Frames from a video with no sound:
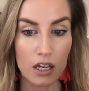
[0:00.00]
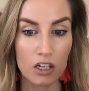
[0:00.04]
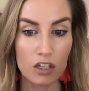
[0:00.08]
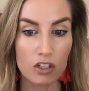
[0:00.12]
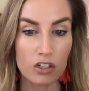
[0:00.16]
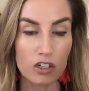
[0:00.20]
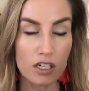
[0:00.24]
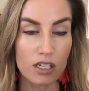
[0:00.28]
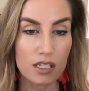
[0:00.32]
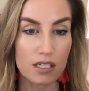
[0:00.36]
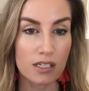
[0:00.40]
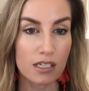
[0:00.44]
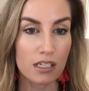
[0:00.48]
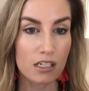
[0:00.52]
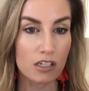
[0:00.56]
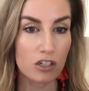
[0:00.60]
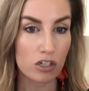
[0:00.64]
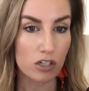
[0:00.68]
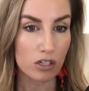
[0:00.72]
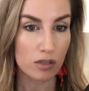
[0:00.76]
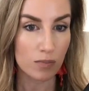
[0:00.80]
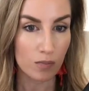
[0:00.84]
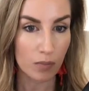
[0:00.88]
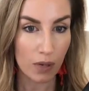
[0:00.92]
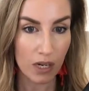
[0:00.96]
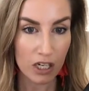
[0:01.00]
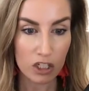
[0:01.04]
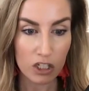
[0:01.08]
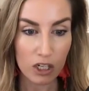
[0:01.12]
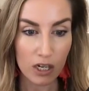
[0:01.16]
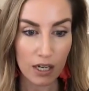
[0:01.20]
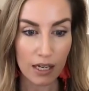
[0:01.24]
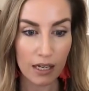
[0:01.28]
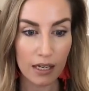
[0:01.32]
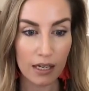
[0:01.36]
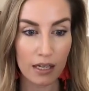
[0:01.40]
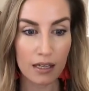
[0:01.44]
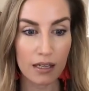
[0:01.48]
She teaches
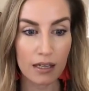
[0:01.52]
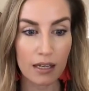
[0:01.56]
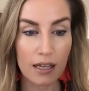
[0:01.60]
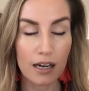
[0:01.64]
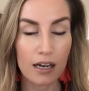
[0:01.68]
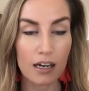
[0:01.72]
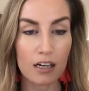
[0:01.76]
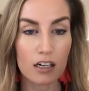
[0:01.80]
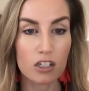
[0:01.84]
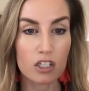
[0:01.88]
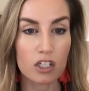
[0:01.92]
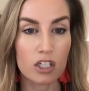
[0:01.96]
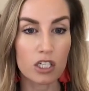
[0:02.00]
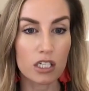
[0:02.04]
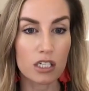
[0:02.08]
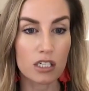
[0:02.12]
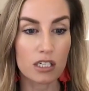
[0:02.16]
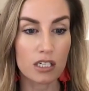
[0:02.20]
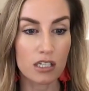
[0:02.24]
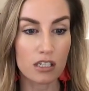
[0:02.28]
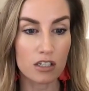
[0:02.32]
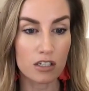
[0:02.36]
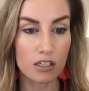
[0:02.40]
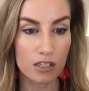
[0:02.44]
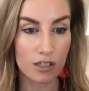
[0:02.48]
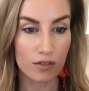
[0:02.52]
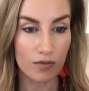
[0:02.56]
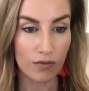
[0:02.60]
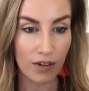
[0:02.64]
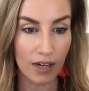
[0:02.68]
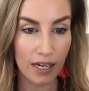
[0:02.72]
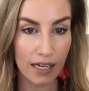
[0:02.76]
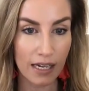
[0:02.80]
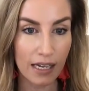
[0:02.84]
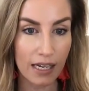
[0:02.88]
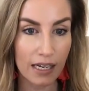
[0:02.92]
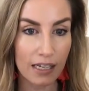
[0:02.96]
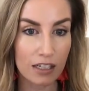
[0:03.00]
budgeting in there. She teaches
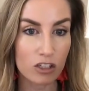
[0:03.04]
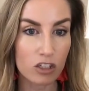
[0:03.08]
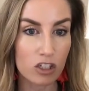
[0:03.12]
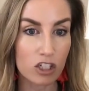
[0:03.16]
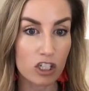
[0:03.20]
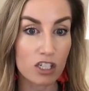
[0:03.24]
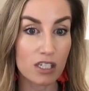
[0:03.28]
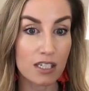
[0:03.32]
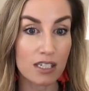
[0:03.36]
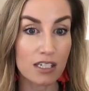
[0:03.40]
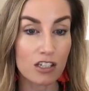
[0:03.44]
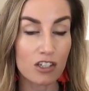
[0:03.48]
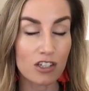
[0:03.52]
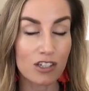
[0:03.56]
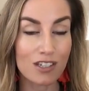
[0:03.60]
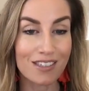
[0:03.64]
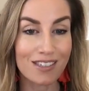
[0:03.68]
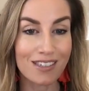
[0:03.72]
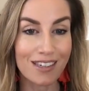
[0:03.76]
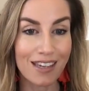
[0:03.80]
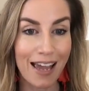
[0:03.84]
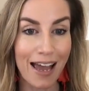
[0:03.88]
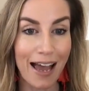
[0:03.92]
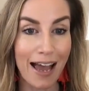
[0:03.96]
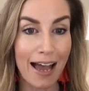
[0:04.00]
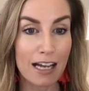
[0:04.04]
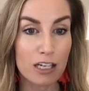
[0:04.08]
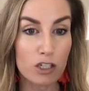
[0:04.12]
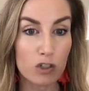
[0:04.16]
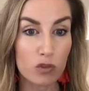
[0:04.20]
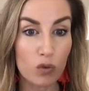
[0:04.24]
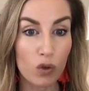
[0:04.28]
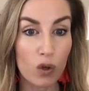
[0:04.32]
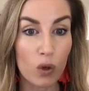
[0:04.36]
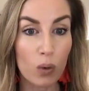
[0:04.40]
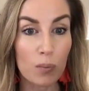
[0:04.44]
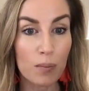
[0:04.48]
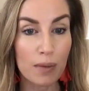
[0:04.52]
finance. She teaches cash
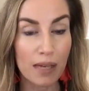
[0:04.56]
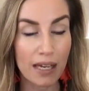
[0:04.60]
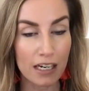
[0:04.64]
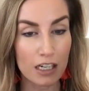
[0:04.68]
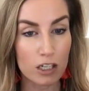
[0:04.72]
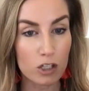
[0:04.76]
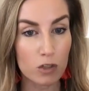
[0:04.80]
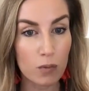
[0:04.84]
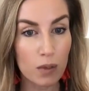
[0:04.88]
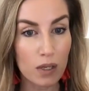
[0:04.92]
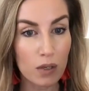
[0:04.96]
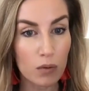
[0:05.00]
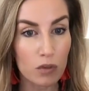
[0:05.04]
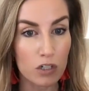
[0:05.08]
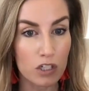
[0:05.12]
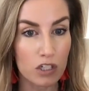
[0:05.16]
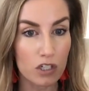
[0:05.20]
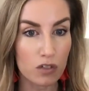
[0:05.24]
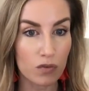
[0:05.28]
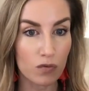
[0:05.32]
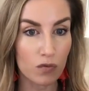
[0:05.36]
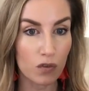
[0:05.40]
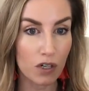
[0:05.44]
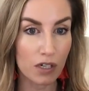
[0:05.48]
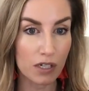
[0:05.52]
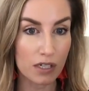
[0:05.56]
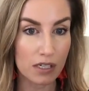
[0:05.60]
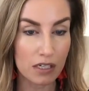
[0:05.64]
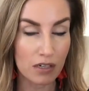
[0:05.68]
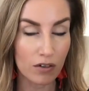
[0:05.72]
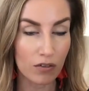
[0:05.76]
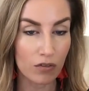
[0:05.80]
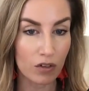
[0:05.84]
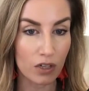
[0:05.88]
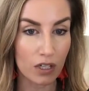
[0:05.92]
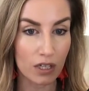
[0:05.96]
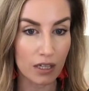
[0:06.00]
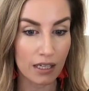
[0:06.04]
flow management, which is very
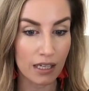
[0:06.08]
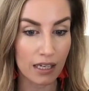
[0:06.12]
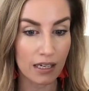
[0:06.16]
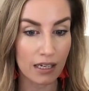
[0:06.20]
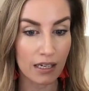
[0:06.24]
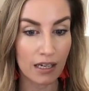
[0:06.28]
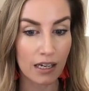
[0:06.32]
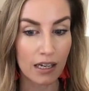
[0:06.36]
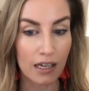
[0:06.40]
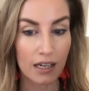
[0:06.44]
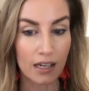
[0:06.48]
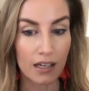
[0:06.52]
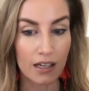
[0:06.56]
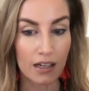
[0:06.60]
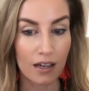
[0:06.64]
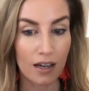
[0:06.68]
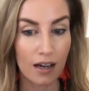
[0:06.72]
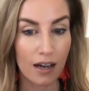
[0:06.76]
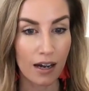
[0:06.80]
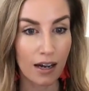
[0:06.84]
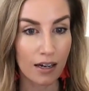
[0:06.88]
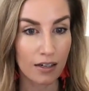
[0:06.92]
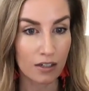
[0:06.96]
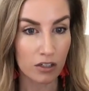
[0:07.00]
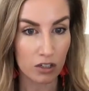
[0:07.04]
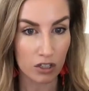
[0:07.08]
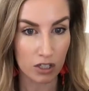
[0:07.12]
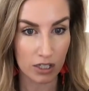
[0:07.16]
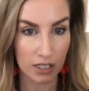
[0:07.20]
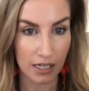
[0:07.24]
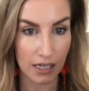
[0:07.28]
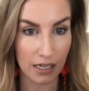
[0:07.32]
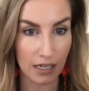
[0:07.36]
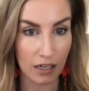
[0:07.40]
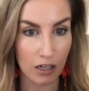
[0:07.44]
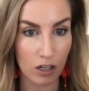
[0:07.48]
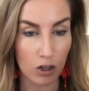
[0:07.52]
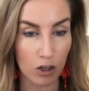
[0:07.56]
different than
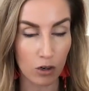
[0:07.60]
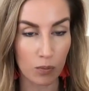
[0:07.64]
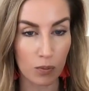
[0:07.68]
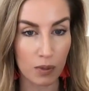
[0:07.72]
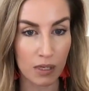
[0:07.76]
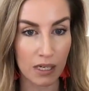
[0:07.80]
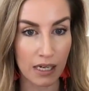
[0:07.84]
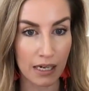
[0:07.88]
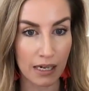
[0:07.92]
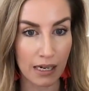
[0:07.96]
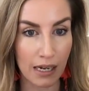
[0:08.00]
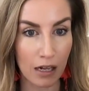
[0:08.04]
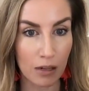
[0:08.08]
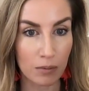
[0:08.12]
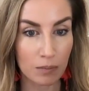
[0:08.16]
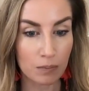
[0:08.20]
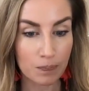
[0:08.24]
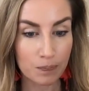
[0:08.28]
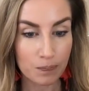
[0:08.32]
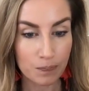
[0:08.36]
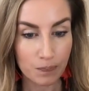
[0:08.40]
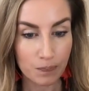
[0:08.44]
understanding your P&L.